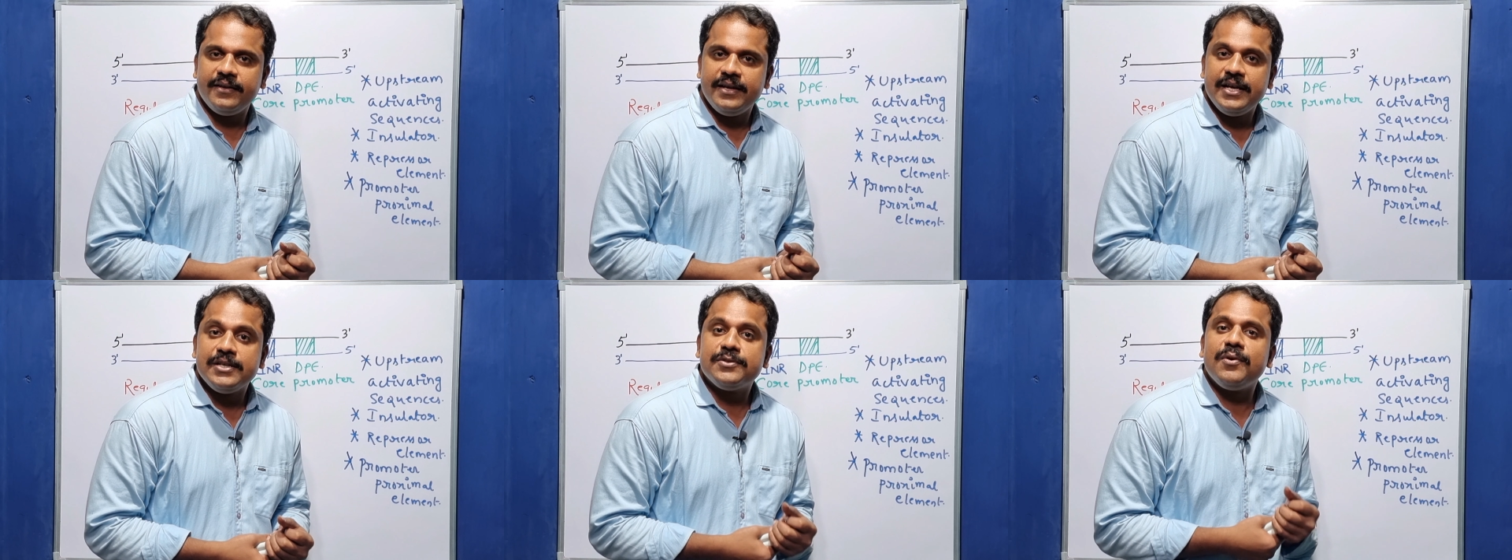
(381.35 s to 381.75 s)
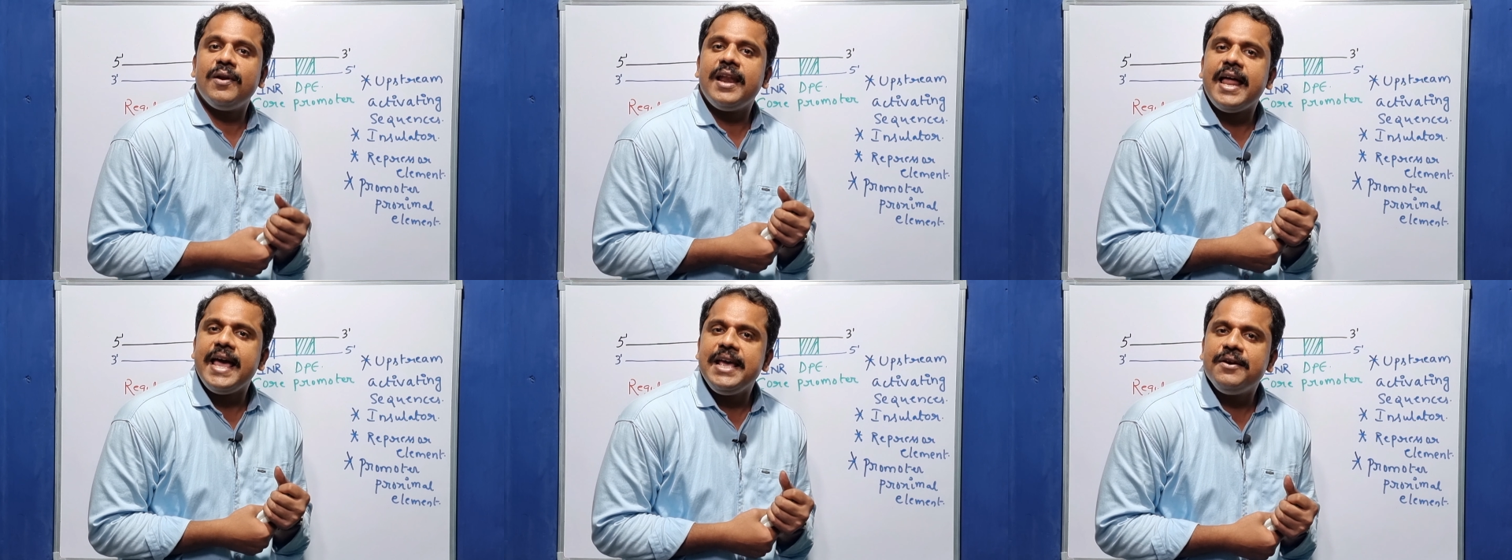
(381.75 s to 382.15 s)
So
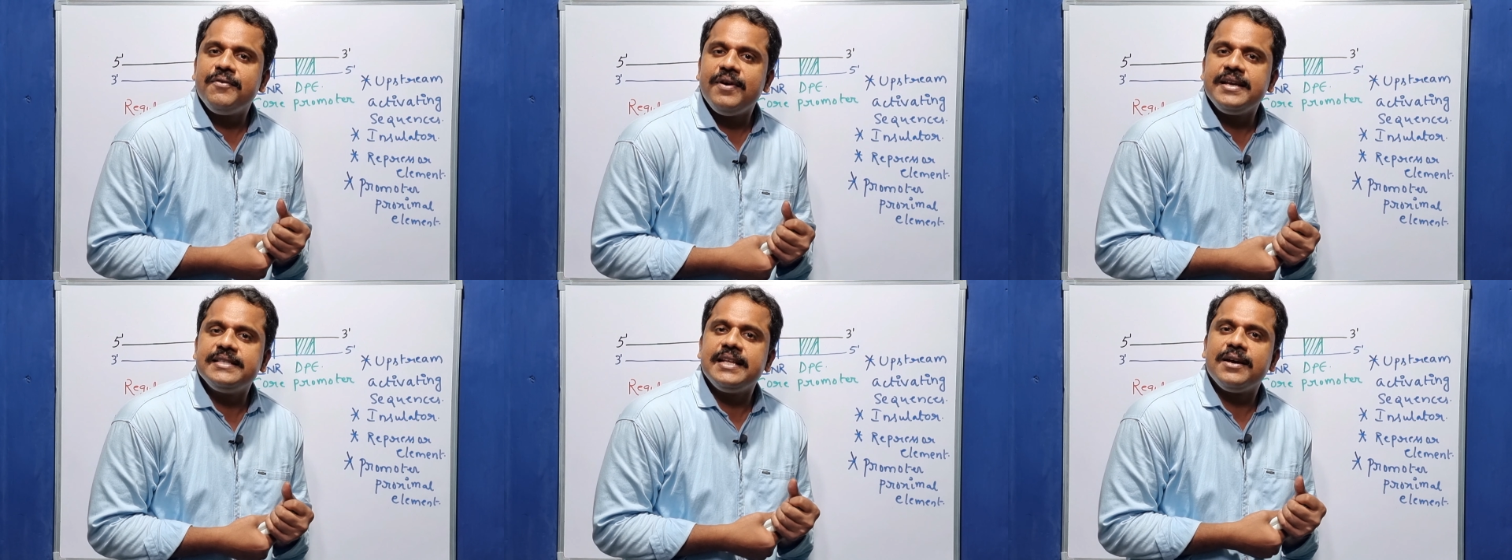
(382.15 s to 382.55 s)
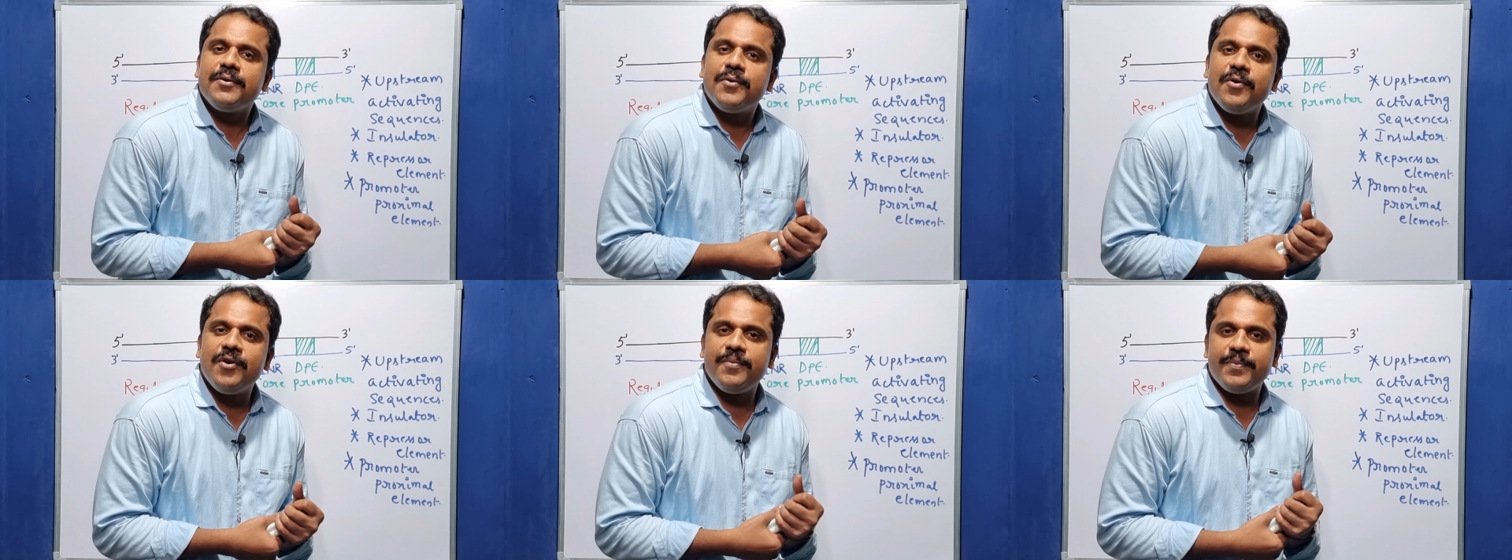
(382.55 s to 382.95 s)
likewise the
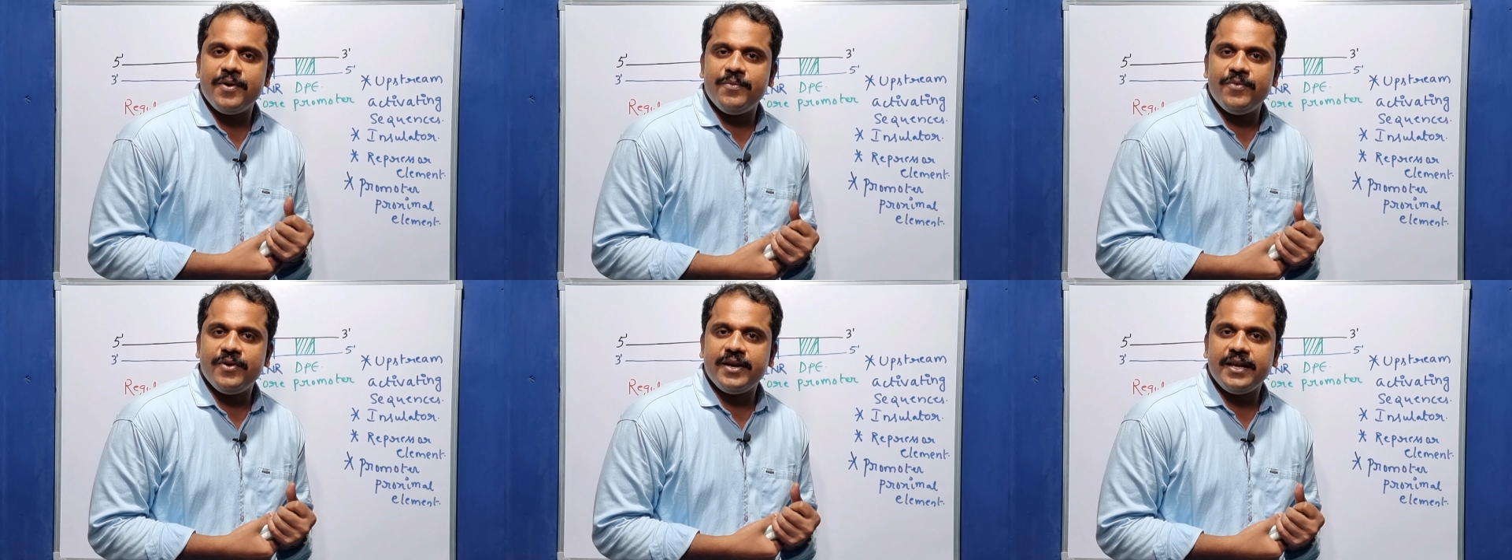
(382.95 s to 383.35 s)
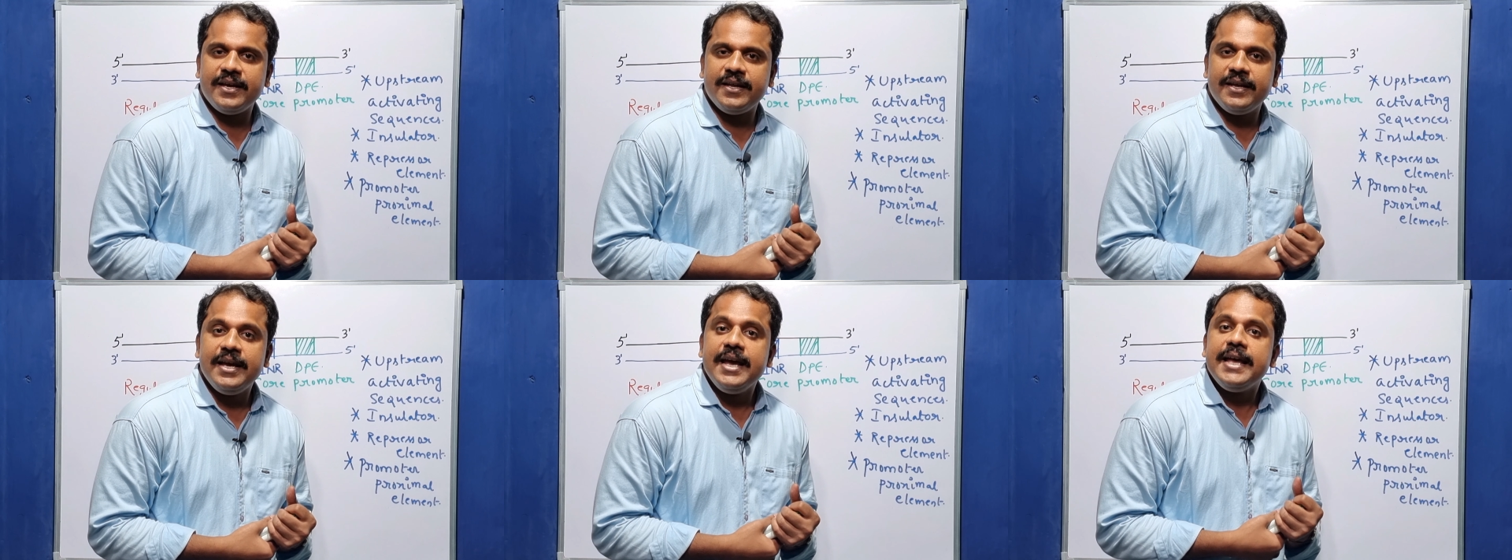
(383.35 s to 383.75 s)
core promoter,